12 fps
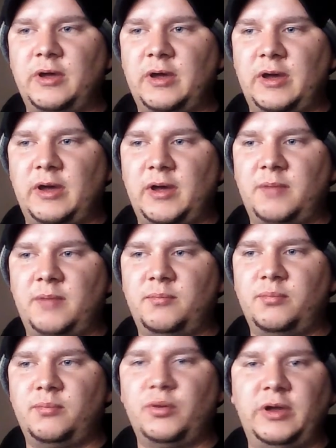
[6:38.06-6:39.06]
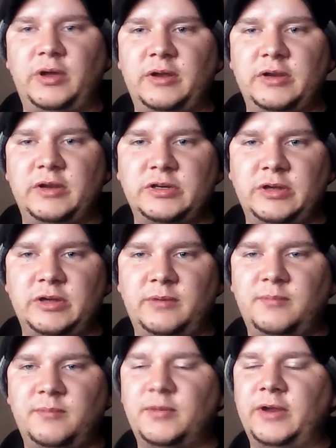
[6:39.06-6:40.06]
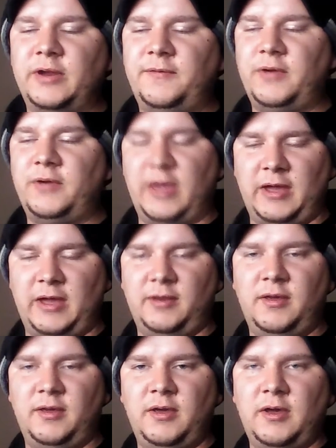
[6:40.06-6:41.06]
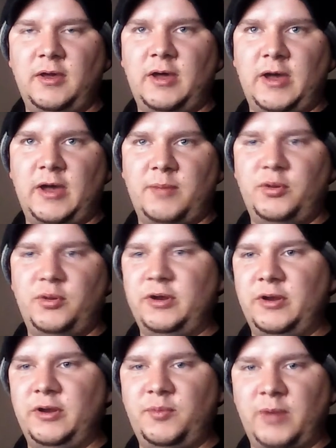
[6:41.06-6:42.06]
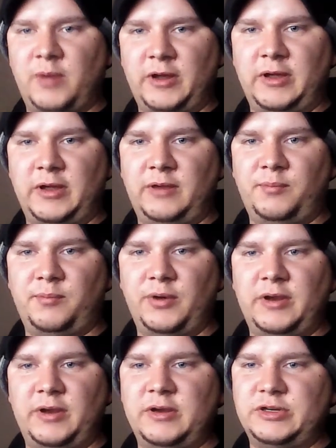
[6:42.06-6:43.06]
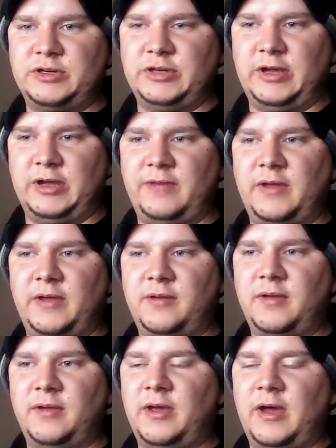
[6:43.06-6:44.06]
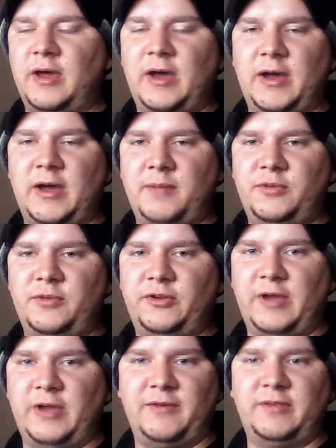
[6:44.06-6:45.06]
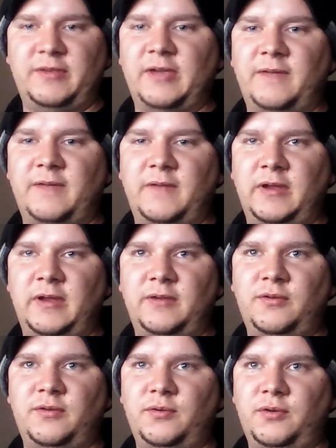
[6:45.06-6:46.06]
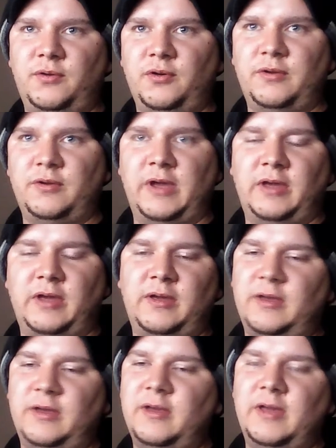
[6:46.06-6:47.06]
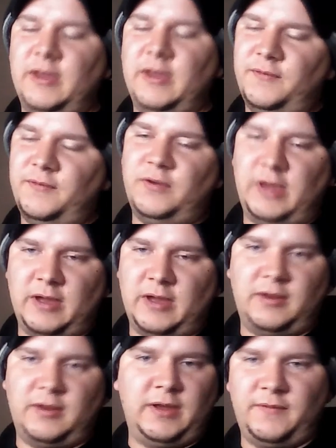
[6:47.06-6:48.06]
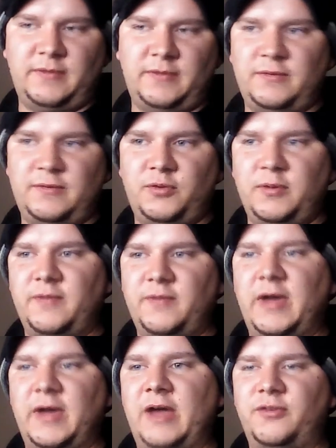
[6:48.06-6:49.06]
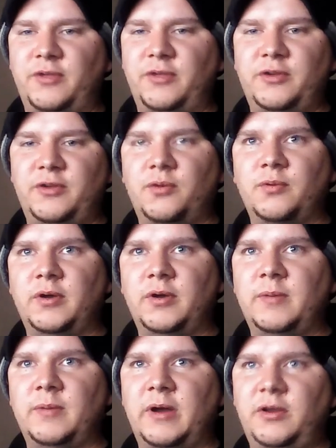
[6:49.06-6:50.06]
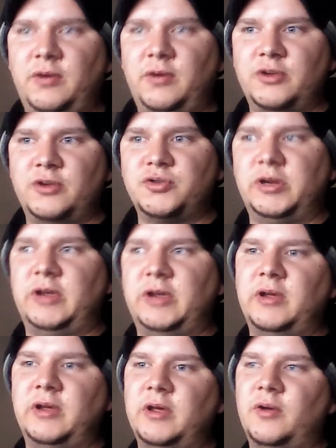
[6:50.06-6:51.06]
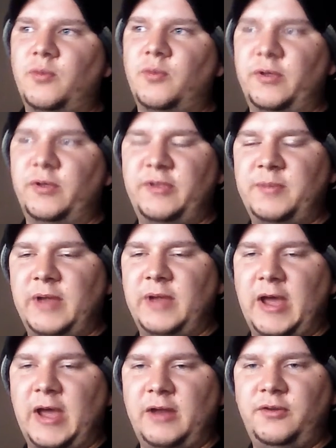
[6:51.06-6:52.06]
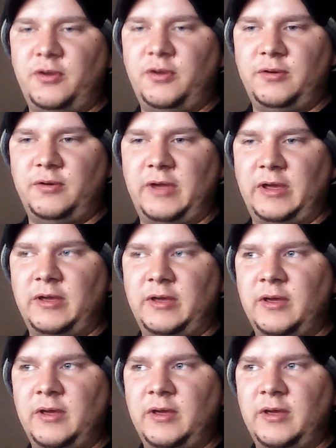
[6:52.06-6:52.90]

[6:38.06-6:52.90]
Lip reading: precondition it. But if you can, put it in a bucket, precondition it, and then just have it siphon into your tank if you can. If it's too big of a hassle, then don't worry about it. You can treat it once it's been added to your tank.